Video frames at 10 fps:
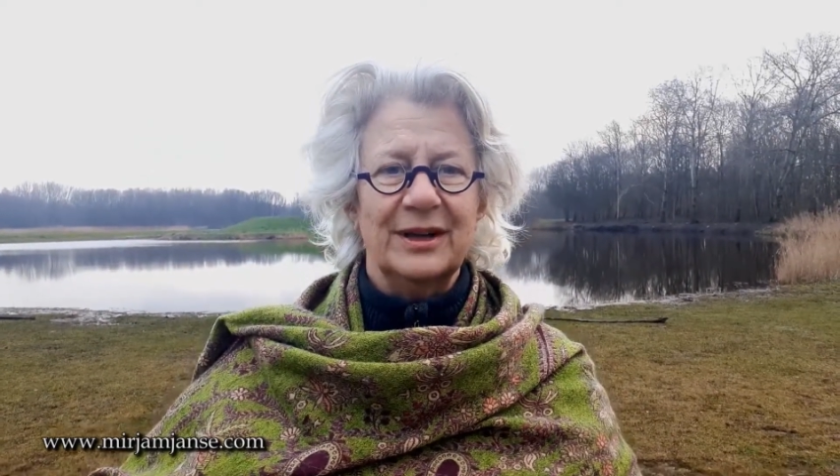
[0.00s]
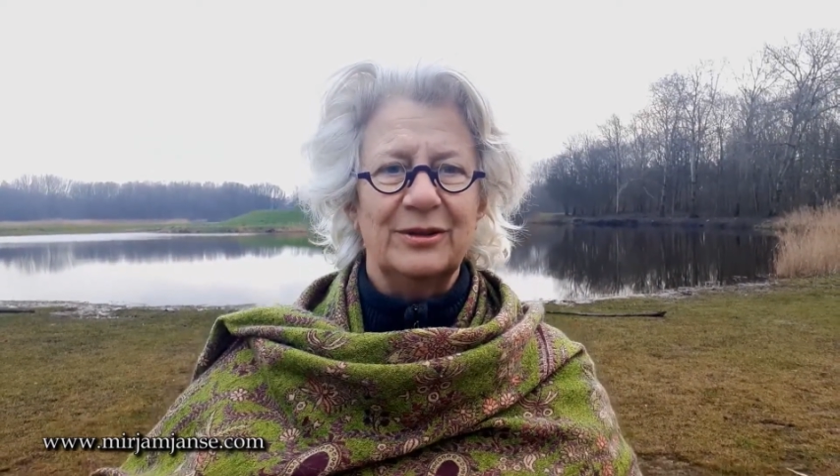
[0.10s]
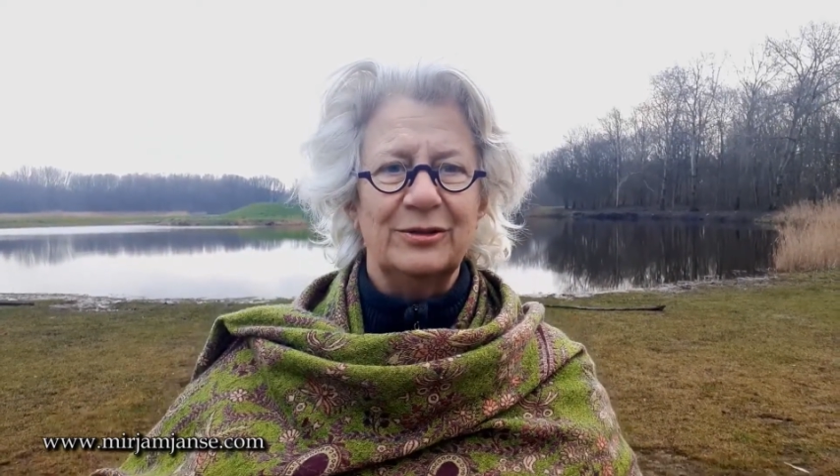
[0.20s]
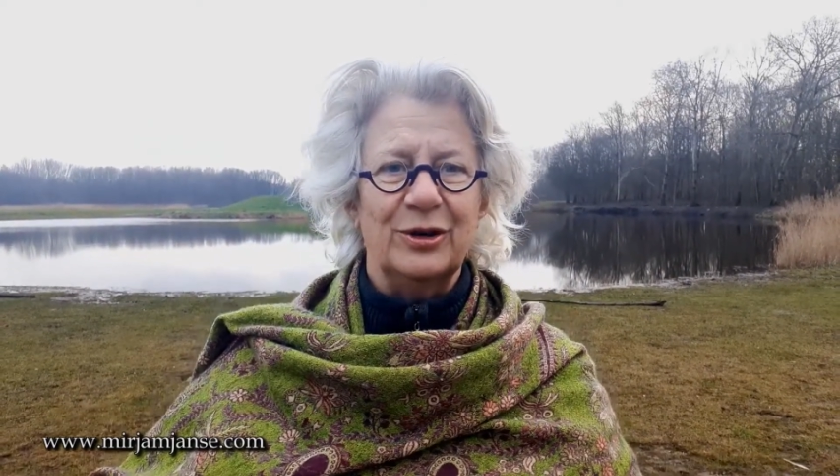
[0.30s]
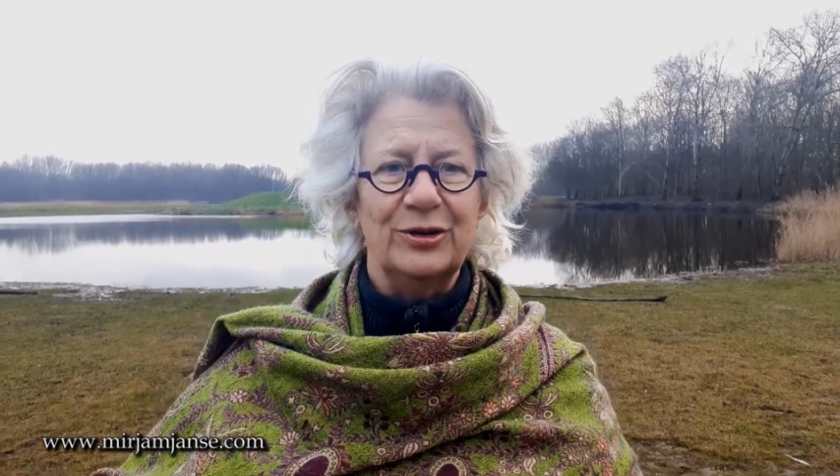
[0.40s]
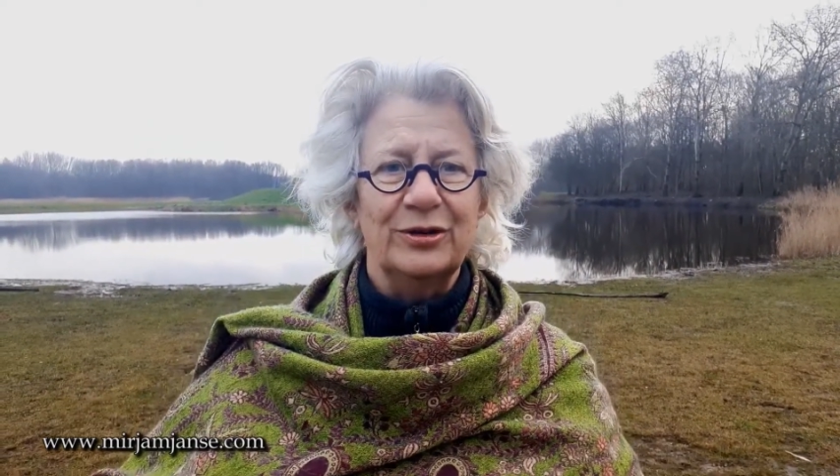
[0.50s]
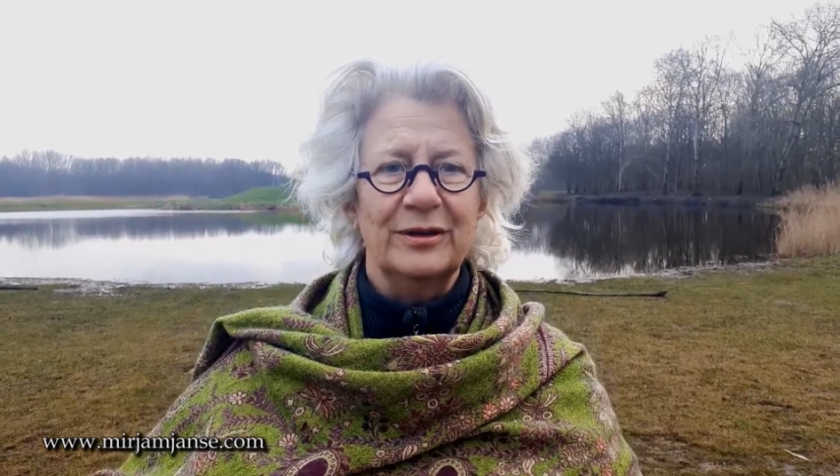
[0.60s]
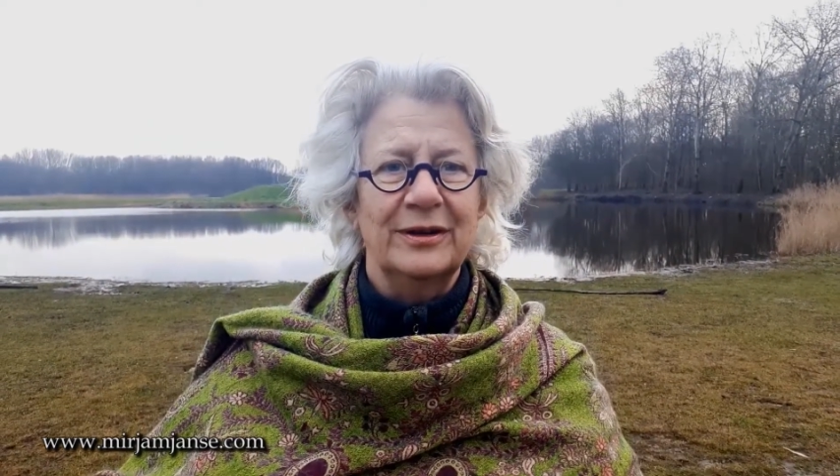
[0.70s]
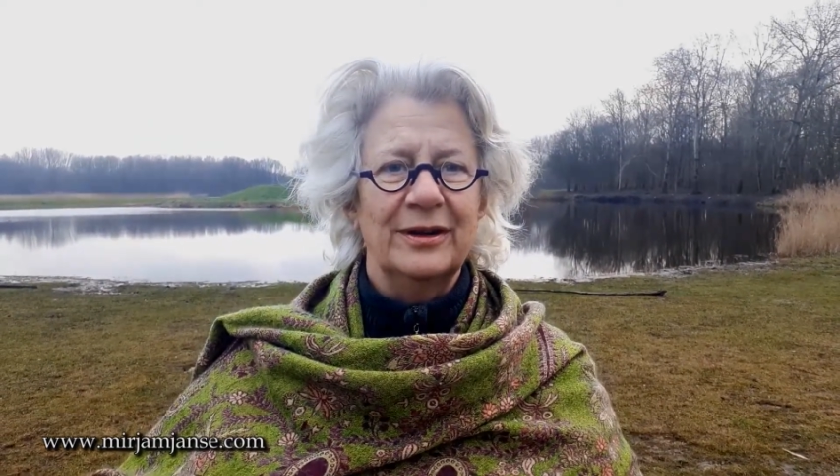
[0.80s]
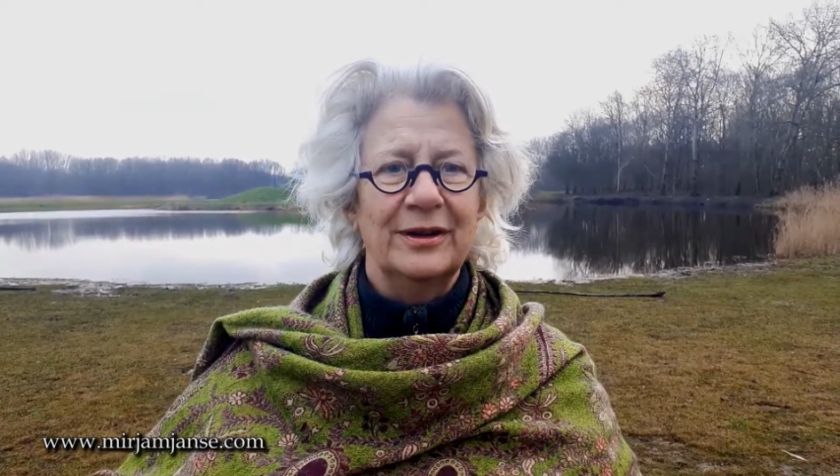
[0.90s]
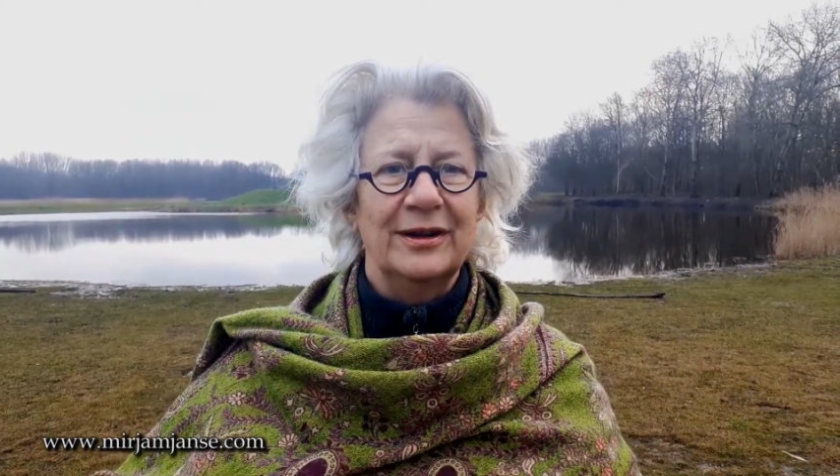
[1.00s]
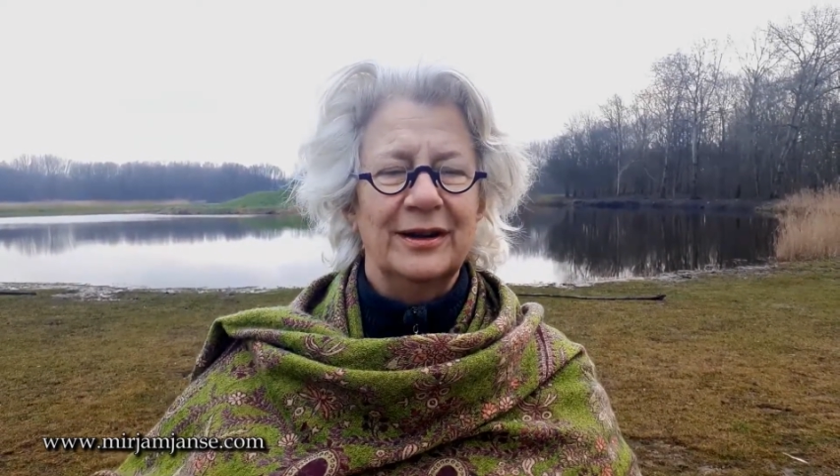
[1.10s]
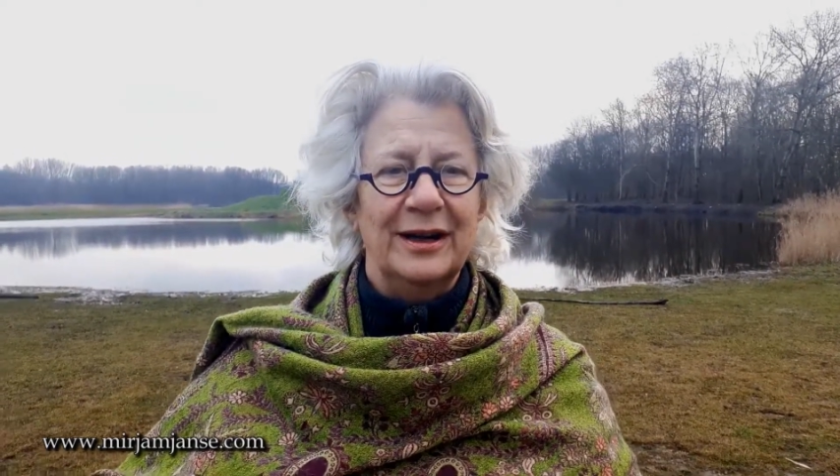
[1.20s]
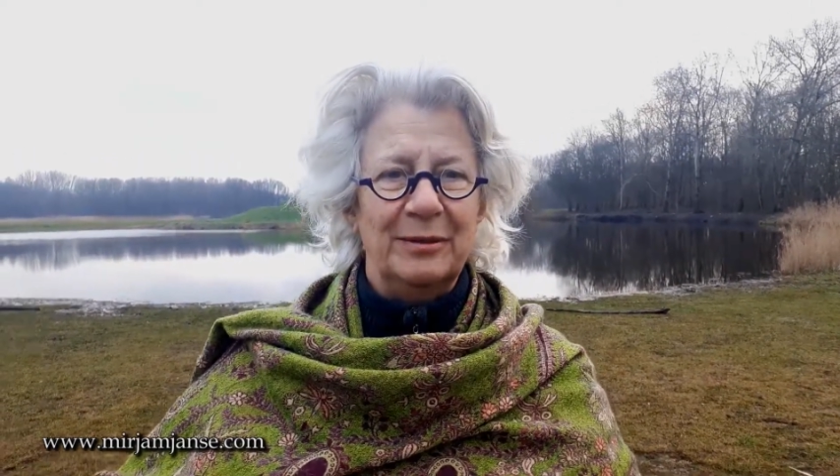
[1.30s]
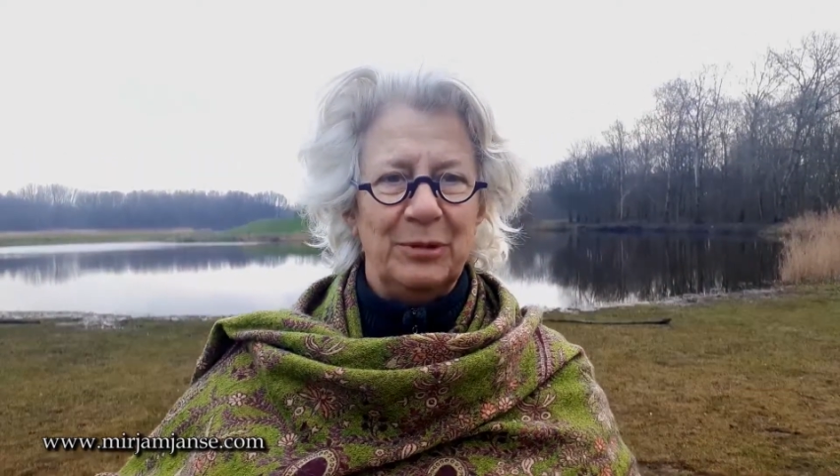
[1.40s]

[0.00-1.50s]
Oh gosh, I'm